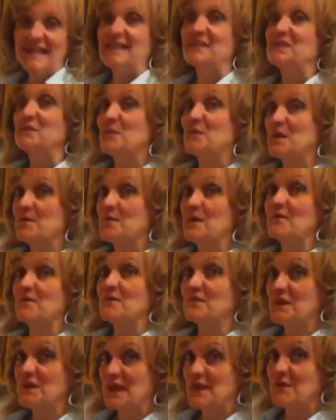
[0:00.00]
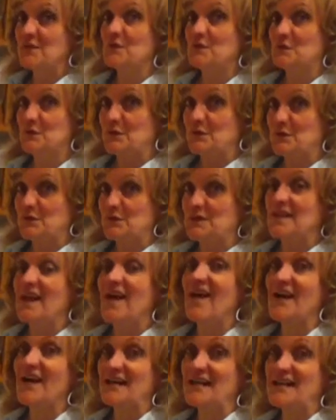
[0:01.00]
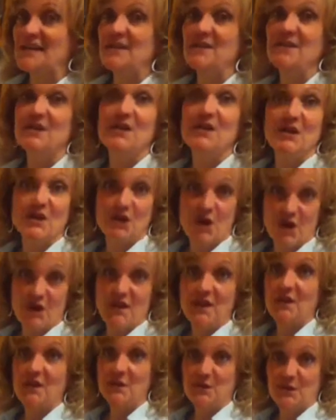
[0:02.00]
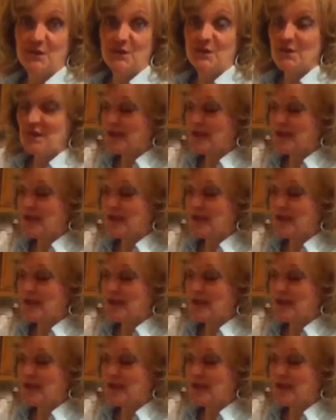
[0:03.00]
it's one of my flavored roux, onion garlic roux.